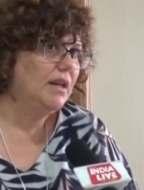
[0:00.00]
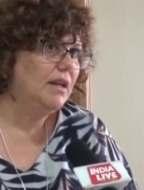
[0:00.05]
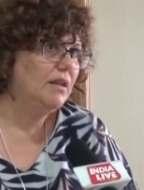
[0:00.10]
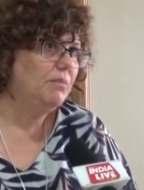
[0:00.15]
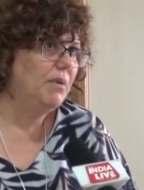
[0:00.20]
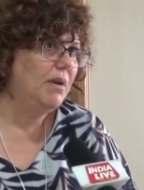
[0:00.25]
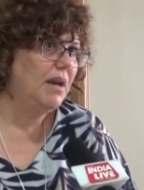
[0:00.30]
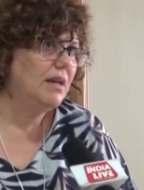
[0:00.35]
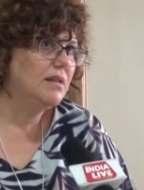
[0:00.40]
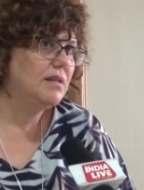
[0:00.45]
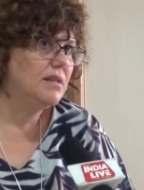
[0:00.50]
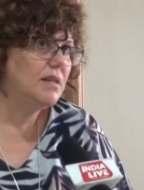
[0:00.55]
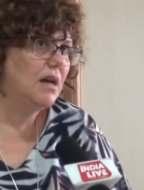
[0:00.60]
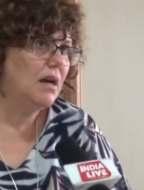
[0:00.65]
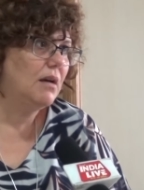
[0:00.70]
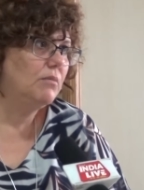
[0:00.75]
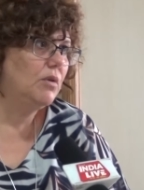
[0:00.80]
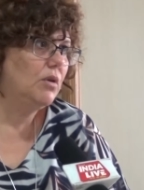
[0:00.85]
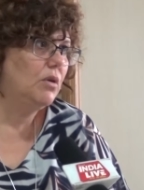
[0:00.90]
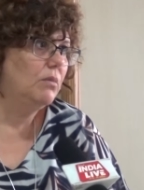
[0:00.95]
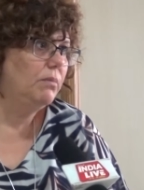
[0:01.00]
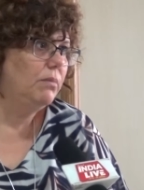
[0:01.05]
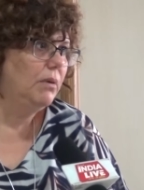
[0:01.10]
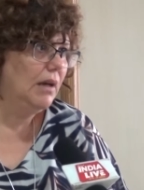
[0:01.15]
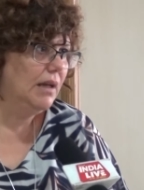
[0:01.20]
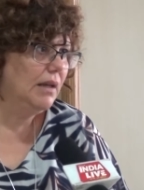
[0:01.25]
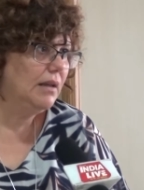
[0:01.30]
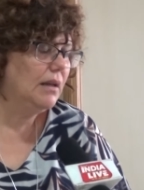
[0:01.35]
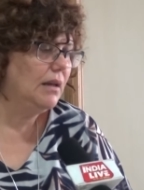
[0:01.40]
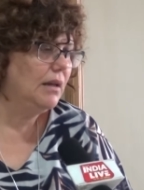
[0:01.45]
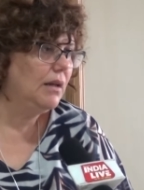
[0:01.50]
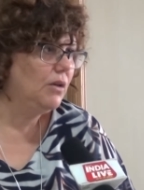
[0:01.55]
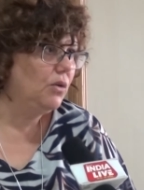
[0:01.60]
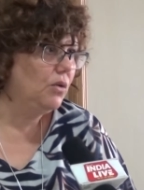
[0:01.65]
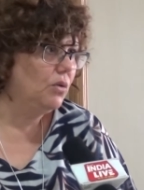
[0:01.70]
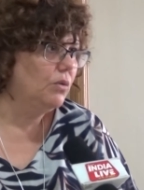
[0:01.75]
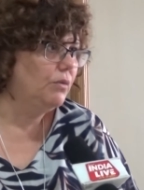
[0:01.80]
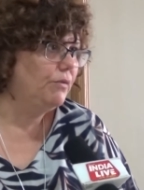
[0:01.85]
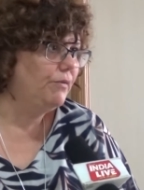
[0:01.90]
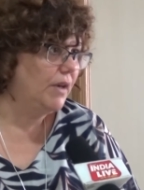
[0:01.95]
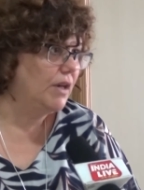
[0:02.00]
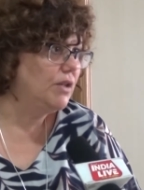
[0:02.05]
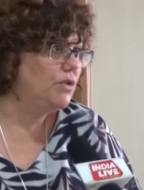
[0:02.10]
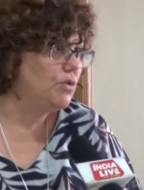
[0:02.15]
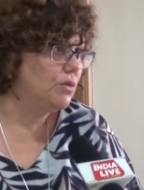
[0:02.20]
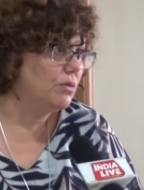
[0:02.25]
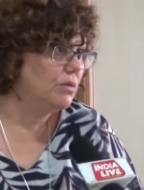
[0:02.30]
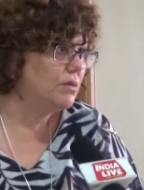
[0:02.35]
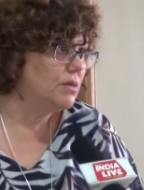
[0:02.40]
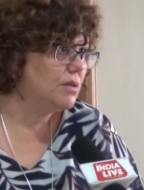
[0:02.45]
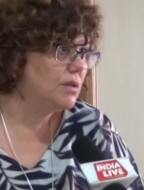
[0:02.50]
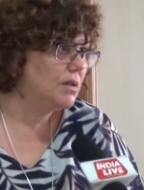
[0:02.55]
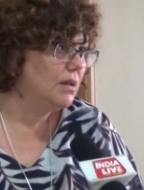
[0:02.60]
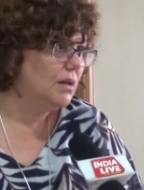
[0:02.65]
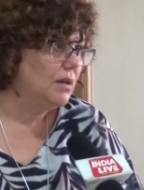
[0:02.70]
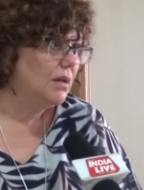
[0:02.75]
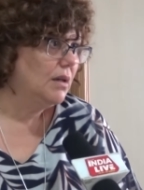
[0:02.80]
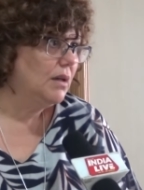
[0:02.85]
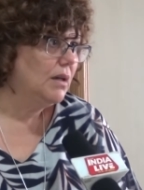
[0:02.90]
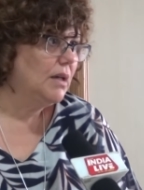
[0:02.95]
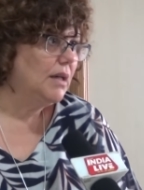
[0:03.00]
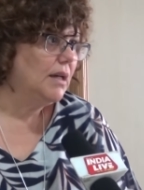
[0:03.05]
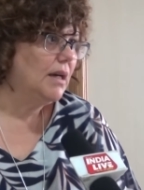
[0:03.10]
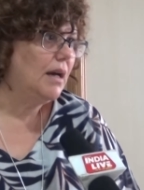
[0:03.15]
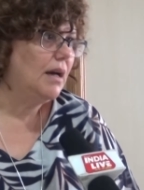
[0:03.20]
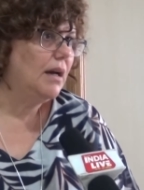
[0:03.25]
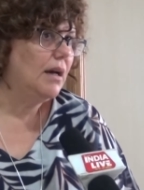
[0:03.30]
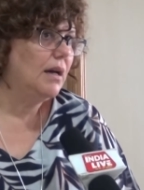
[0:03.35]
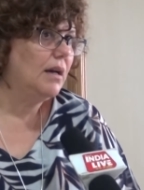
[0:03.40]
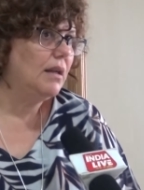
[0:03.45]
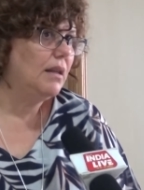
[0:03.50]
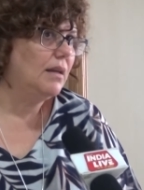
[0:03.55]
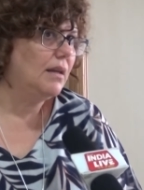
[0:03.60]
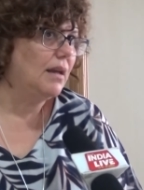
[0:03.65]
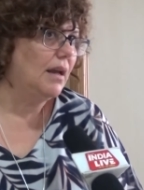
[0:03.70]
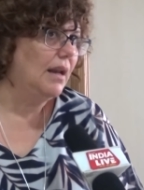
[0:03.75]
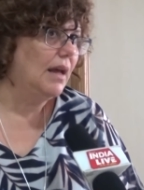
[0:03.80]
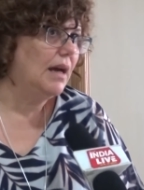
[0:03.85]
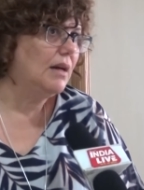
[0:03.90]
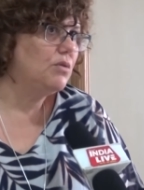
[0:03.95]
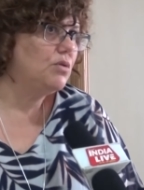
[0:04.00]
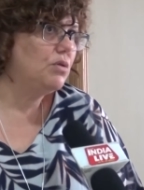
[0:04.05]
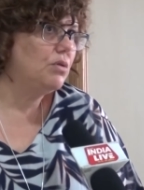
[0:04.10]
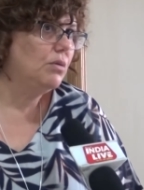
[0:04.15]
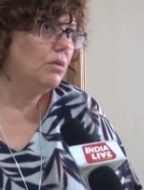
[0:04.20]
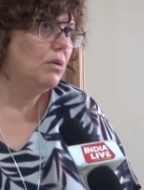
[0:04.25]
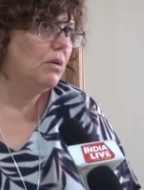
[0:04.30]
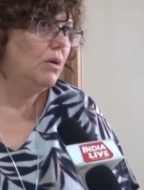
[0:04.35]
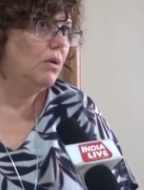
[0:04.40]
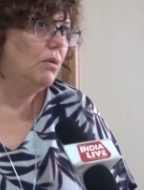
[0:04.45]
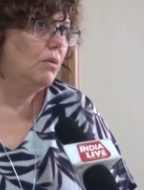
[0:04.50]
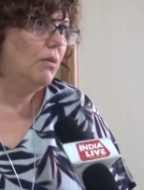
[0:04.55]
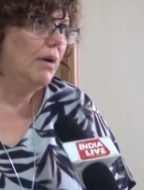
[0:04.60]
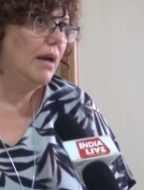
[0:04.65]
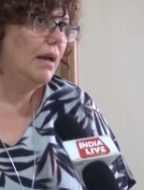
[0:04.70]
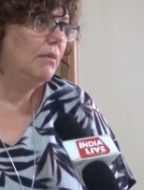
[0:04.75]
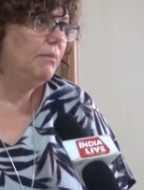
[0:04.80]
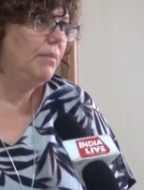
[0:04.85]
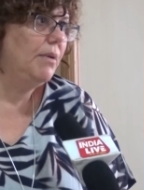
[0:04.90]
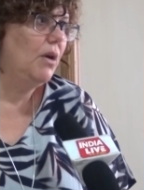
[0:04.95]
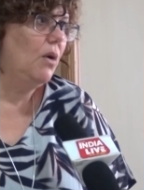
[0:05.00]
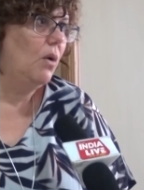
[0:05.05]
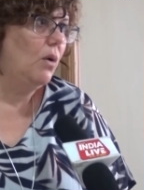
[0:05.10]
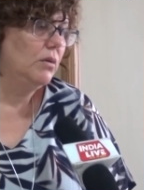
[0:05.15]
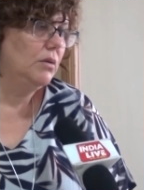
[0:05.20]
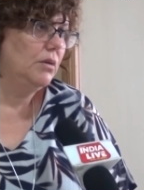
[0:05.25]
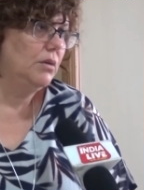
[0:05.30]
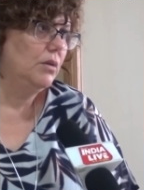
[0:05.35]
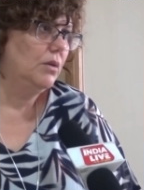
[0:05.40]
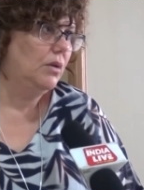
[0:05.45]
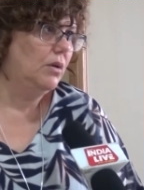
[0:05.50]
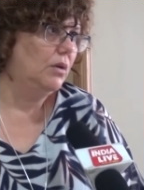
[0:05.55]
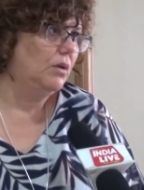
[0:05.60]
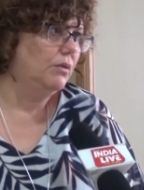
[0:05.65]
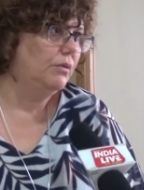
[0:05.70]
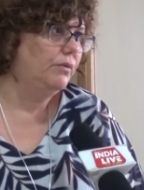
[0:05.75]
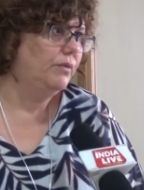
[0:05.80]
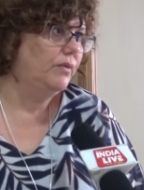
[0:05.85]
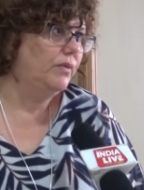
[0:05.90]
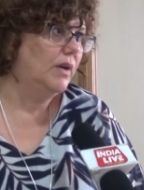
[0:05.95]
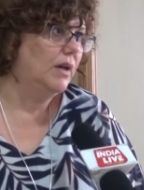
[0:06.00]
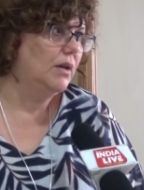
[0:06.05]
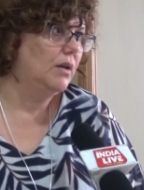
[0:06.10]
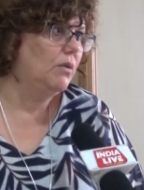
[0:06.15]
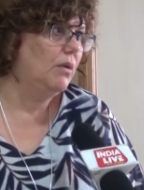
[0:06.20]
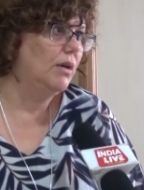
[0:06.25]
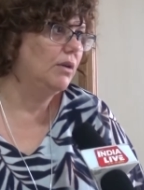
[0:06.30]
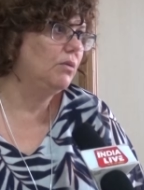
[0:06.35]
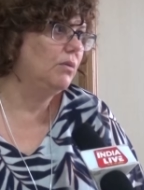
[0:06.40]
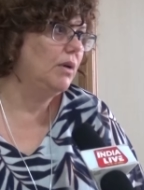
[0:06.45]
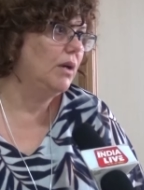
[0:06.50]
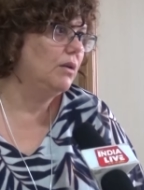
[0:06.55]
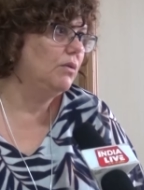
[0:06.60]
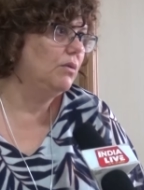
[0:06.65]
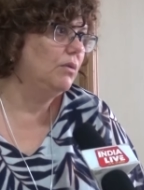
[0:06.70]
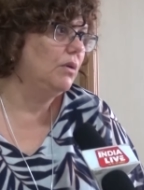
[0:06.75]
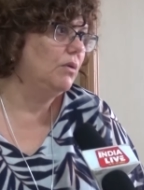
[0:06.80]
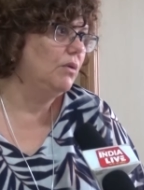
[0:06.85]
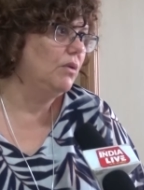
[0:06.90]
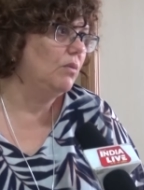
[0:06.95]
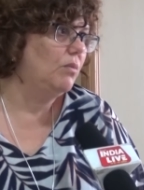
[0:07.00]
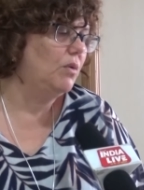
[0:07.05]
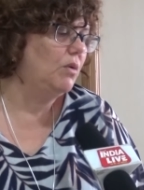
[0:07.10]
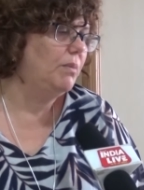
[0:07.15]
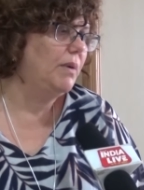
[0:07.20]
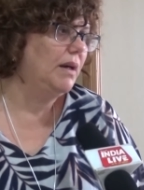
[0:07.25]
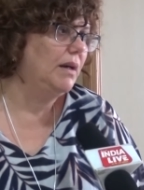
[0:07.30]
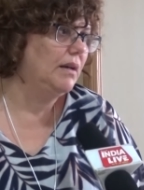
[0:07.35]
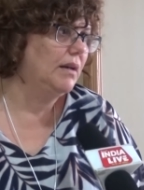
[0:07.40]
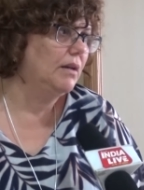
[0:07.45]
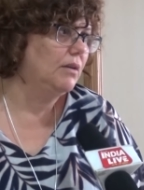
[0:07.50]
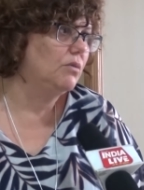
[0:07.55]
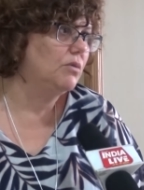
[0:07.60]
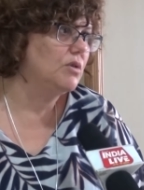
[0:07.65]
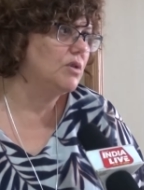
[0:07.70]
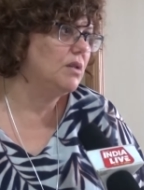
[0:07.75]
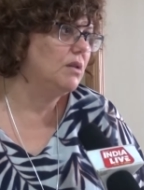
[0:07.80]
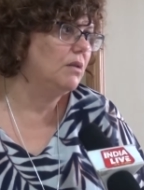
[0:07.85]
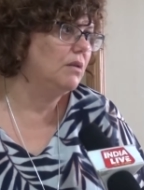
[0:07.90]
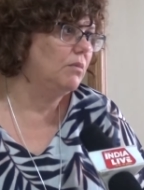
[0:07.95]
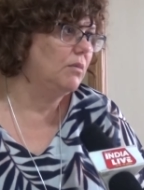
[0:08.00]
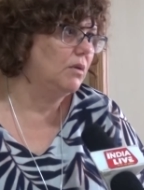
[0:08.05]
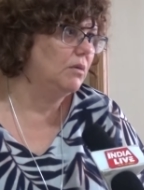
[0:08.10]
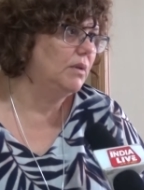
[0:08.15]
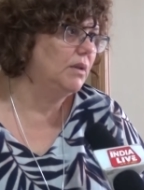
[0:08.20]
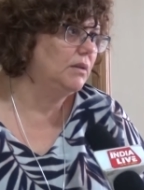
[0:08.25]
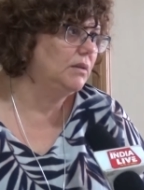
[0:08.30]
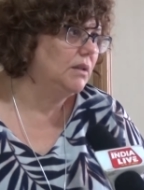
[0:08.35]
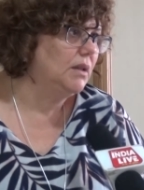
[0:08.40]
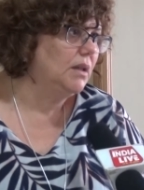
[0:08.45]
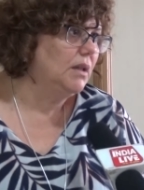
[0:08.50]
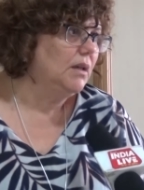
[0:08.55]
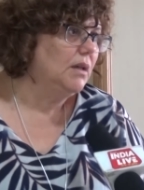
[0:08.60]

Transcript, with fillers: it brings some completely new features uh, that allows to go well beyond of uh, what we are doing with mobile networks at the moment.